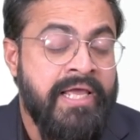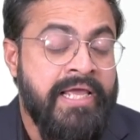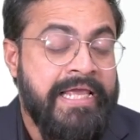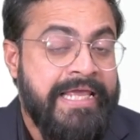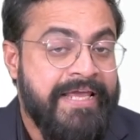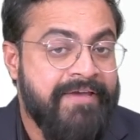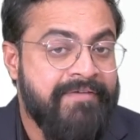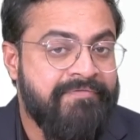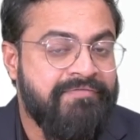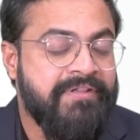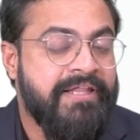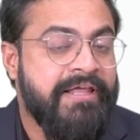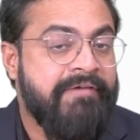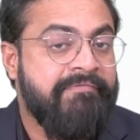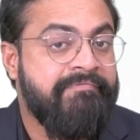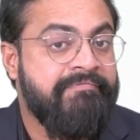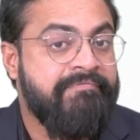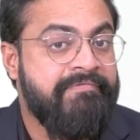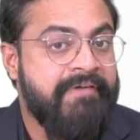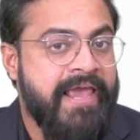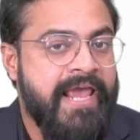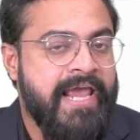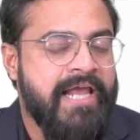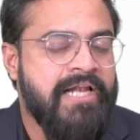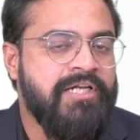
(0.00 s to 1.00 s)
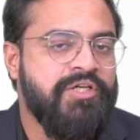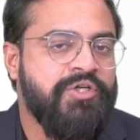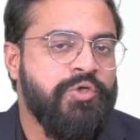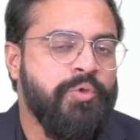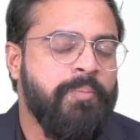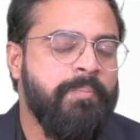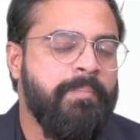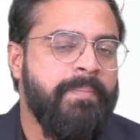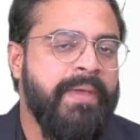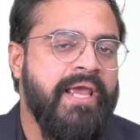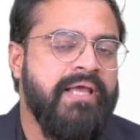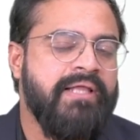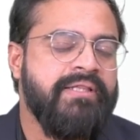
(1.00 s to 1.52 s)
If they fail
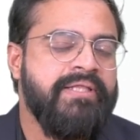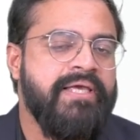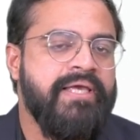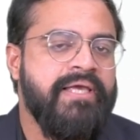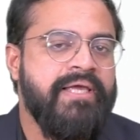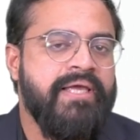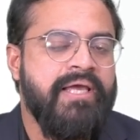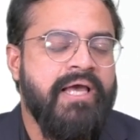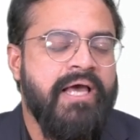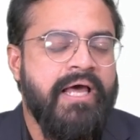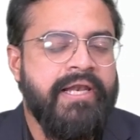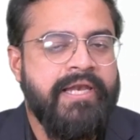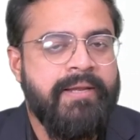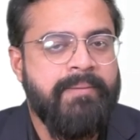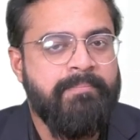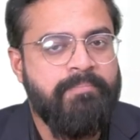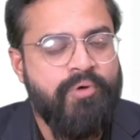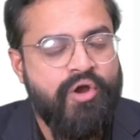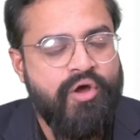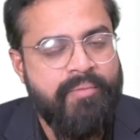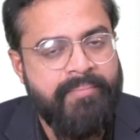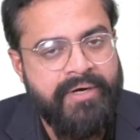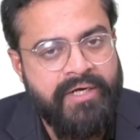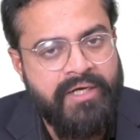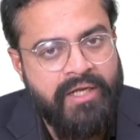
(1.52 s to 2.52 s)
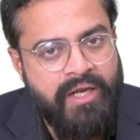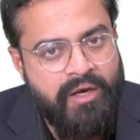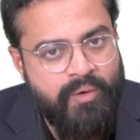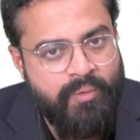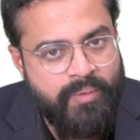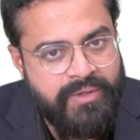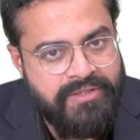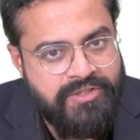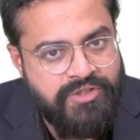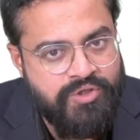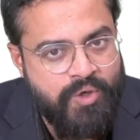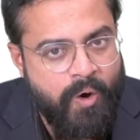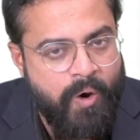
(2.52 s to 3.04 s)
to pay the unemployment
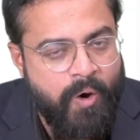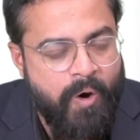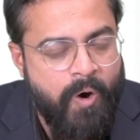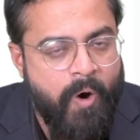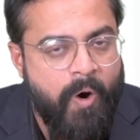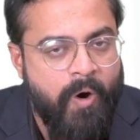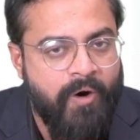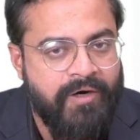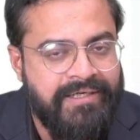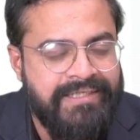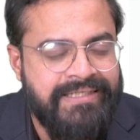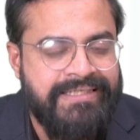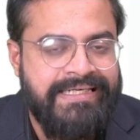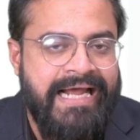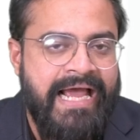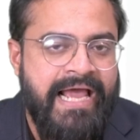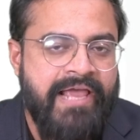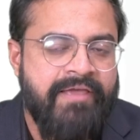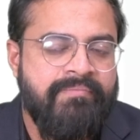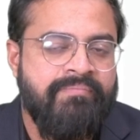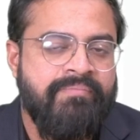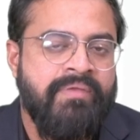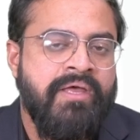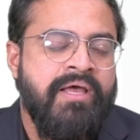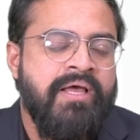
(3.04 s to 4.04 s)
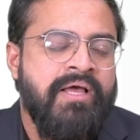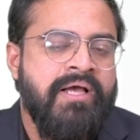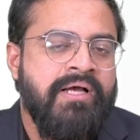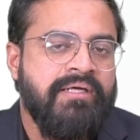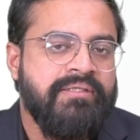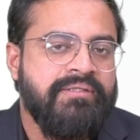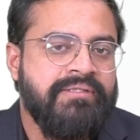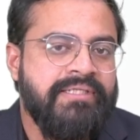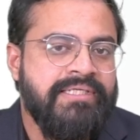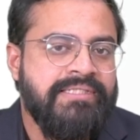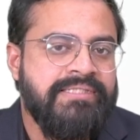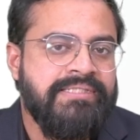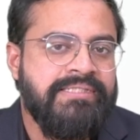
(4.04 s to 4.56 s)
allowance on time,
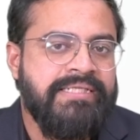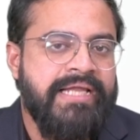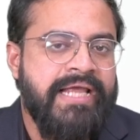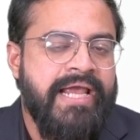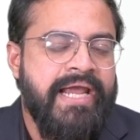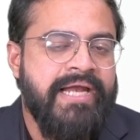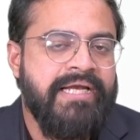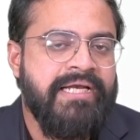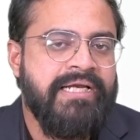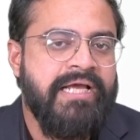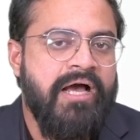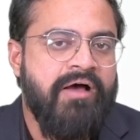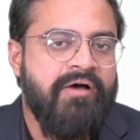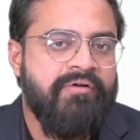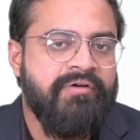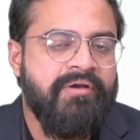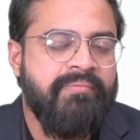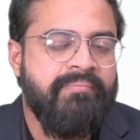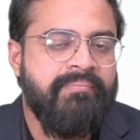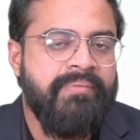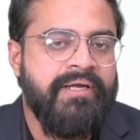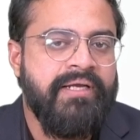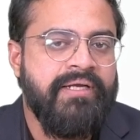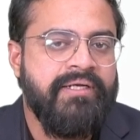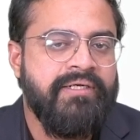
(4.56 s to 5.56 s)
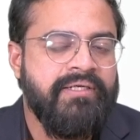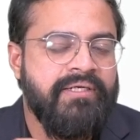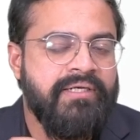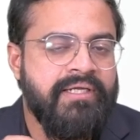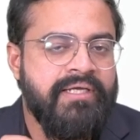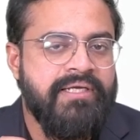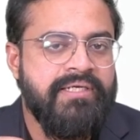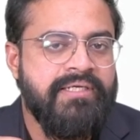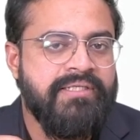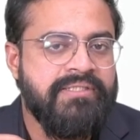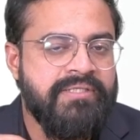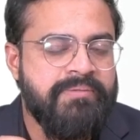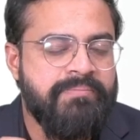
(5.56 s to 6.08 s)
the state government
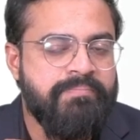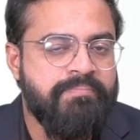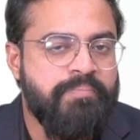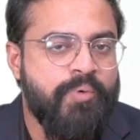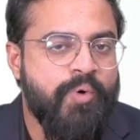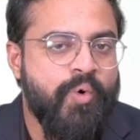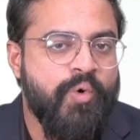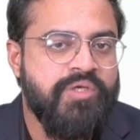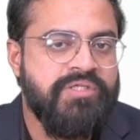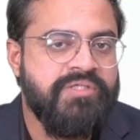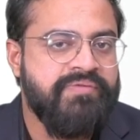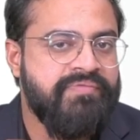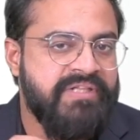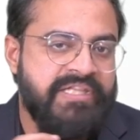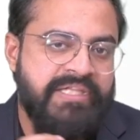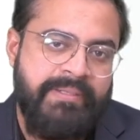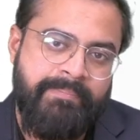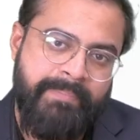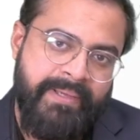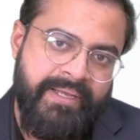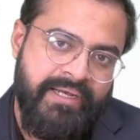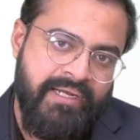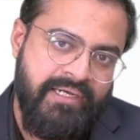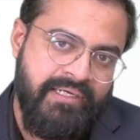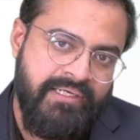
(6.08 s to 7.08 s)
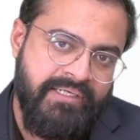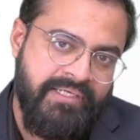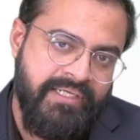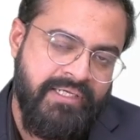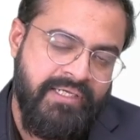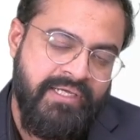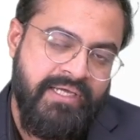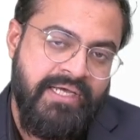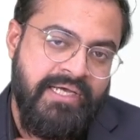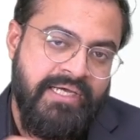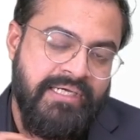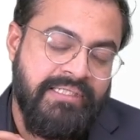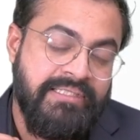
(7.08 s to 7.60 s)
is imposed with the penalty.
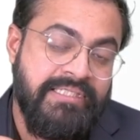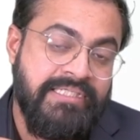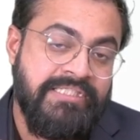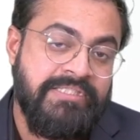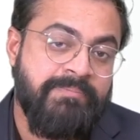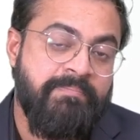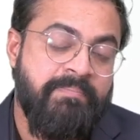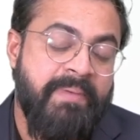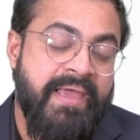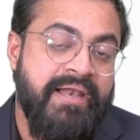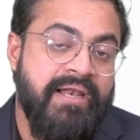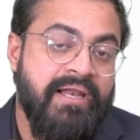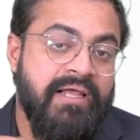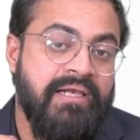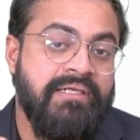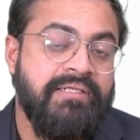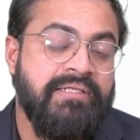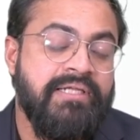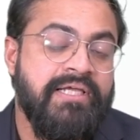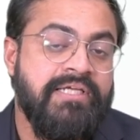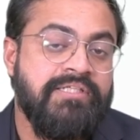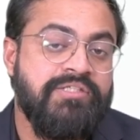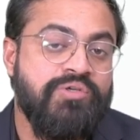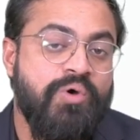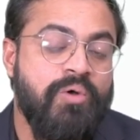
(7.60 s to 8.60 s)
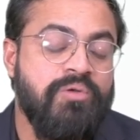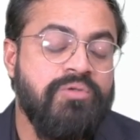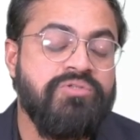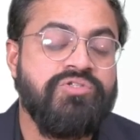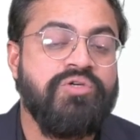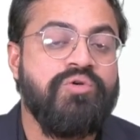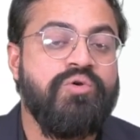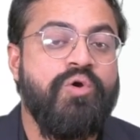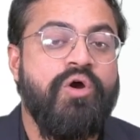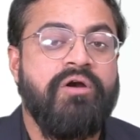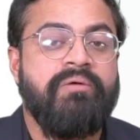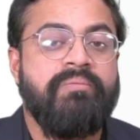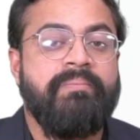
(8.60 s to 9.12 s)
This penalty is also
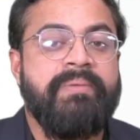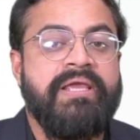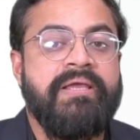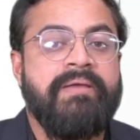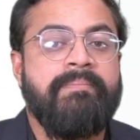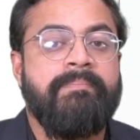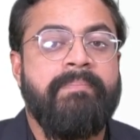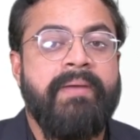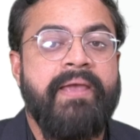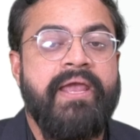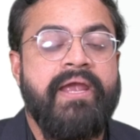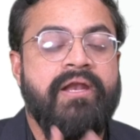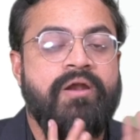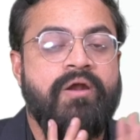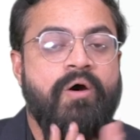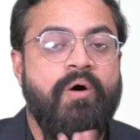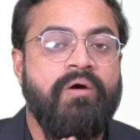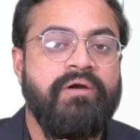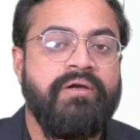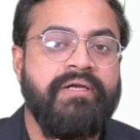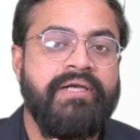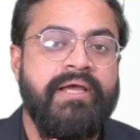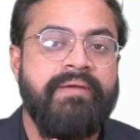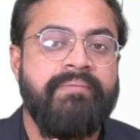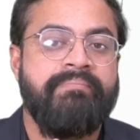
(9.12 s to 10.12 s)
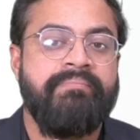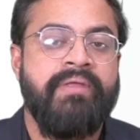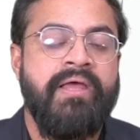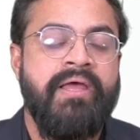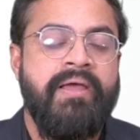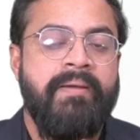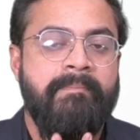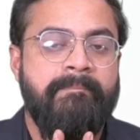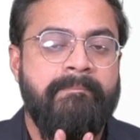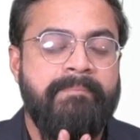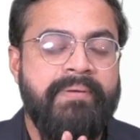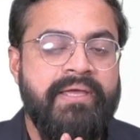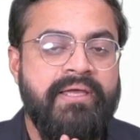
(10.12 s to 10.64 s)
not being paid on time,
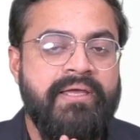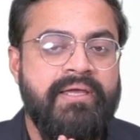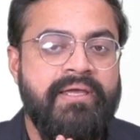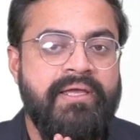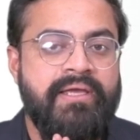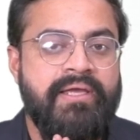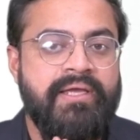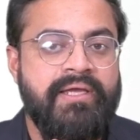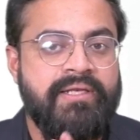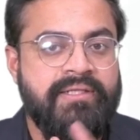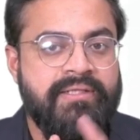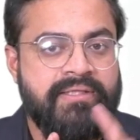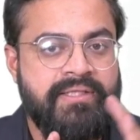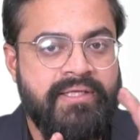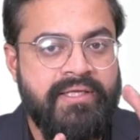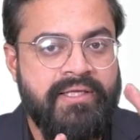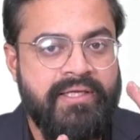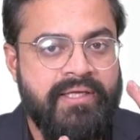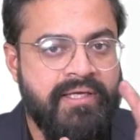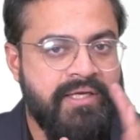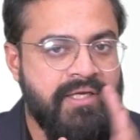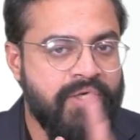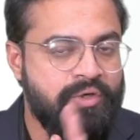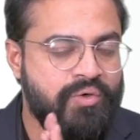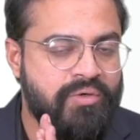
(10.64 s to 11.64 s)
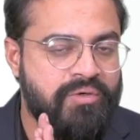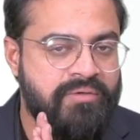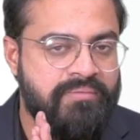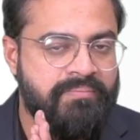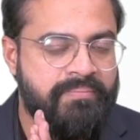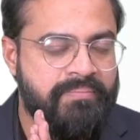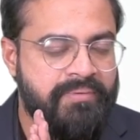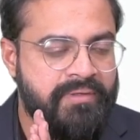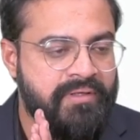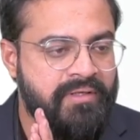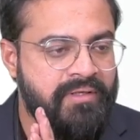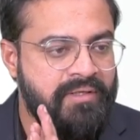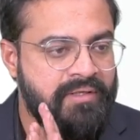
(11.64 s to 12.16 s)
be it
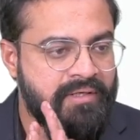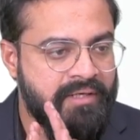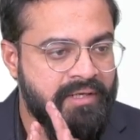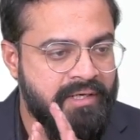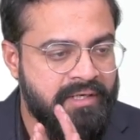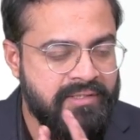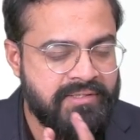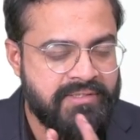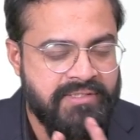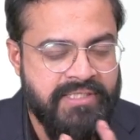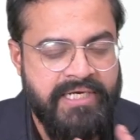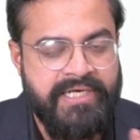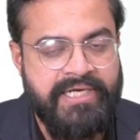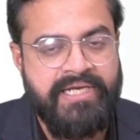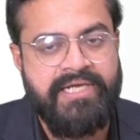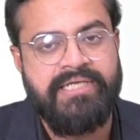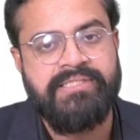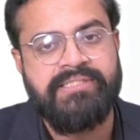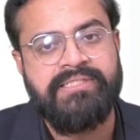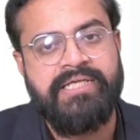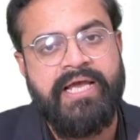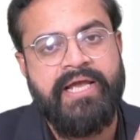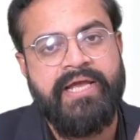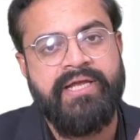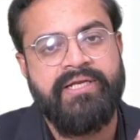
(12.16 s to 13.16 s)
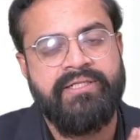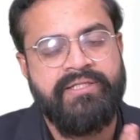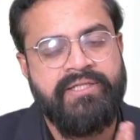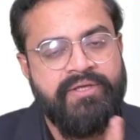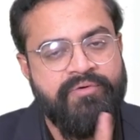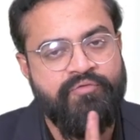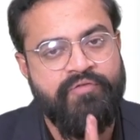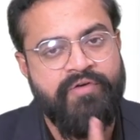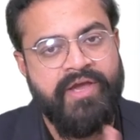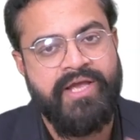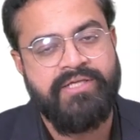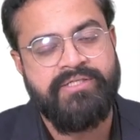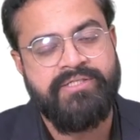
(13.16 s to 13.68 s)
the setting aside the
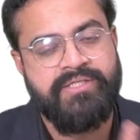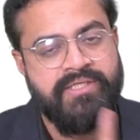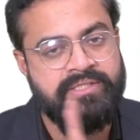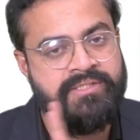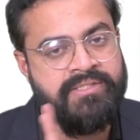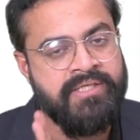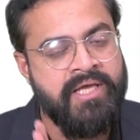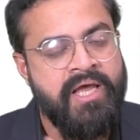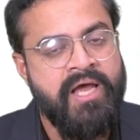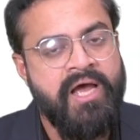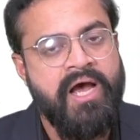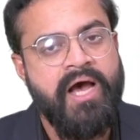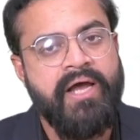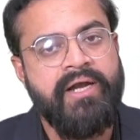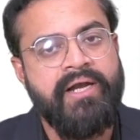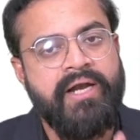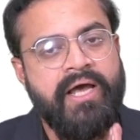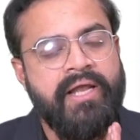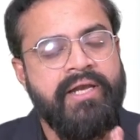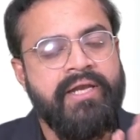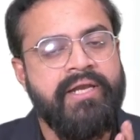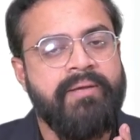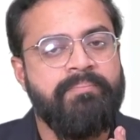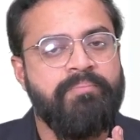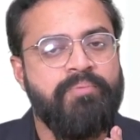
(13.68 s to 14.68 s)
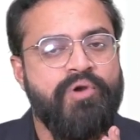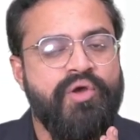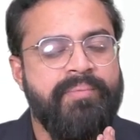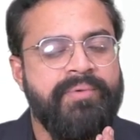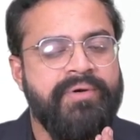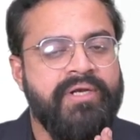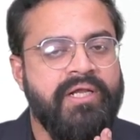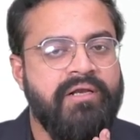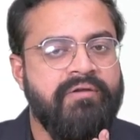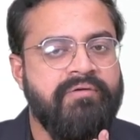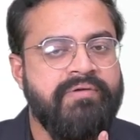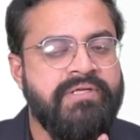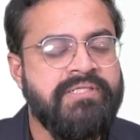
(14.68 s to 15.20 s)
wages and
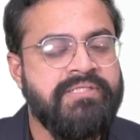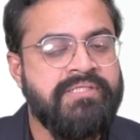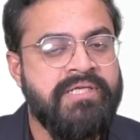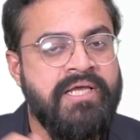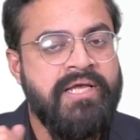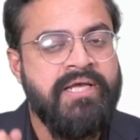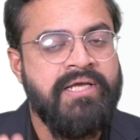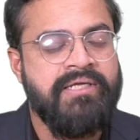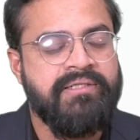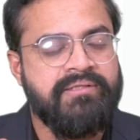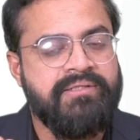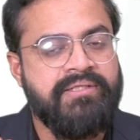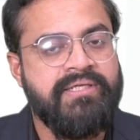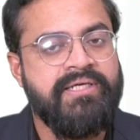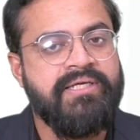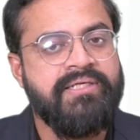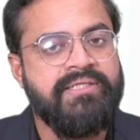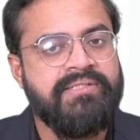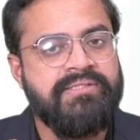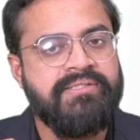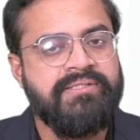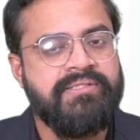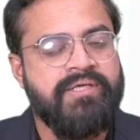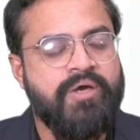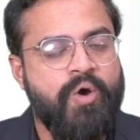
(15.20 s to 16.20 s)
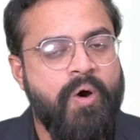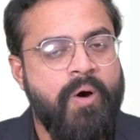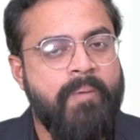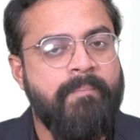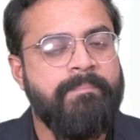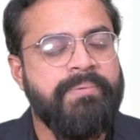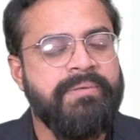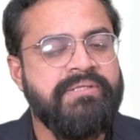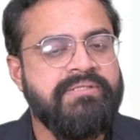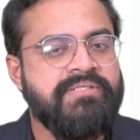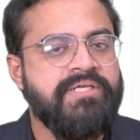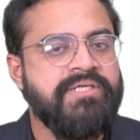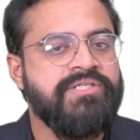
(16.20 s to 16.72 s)
unemployment allowance, these
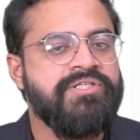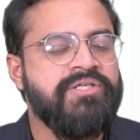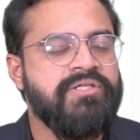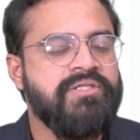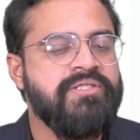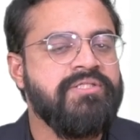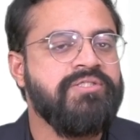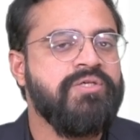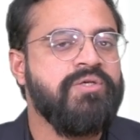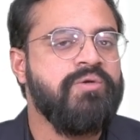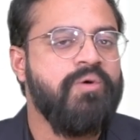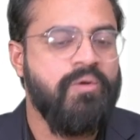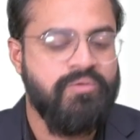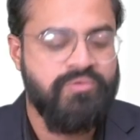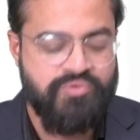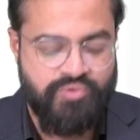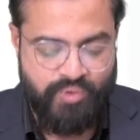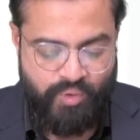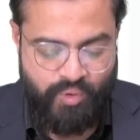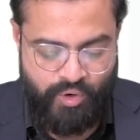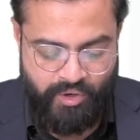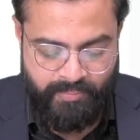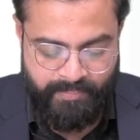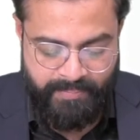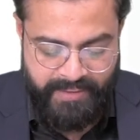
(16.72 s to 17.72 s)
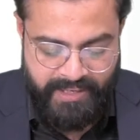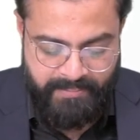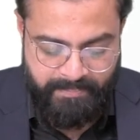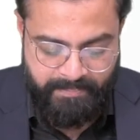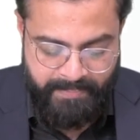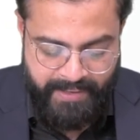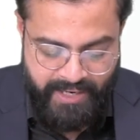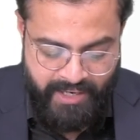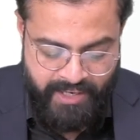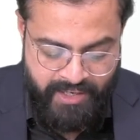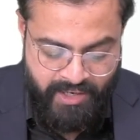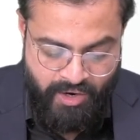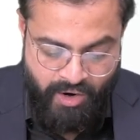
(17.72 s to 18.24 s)
compensations are also not being
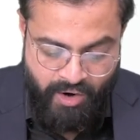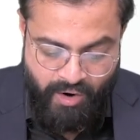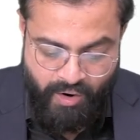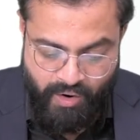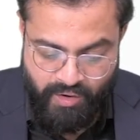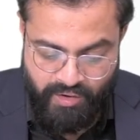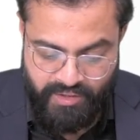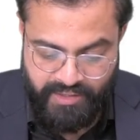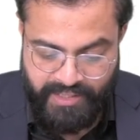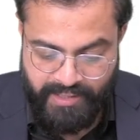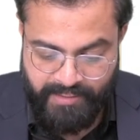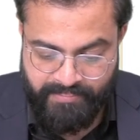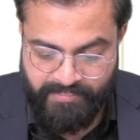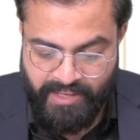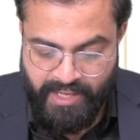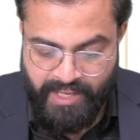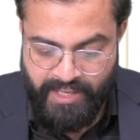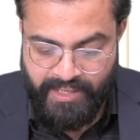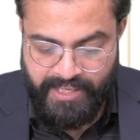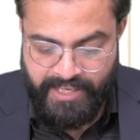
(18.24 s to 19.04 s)
paid on time.